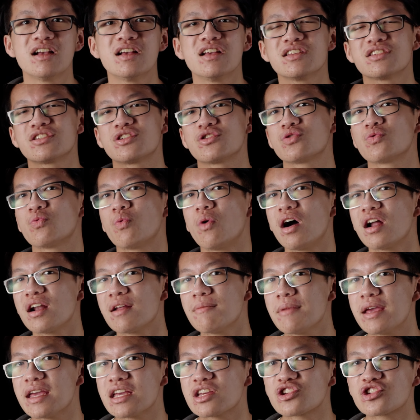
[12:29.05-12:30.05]
So you want to
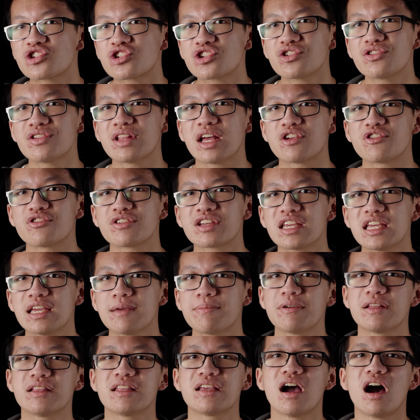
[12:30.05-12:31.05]
make sure that you're
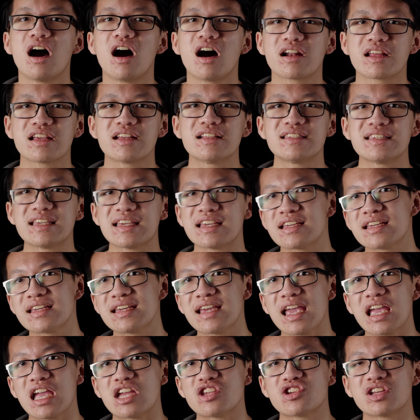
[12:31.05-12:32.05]
keeping the audience
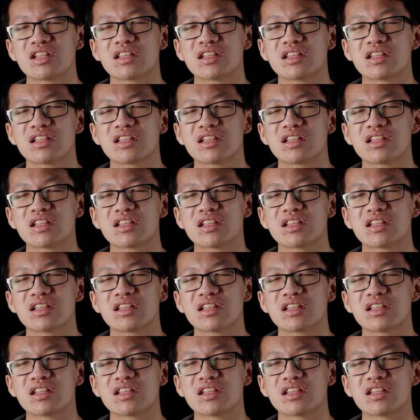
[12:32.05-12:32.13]
engaged,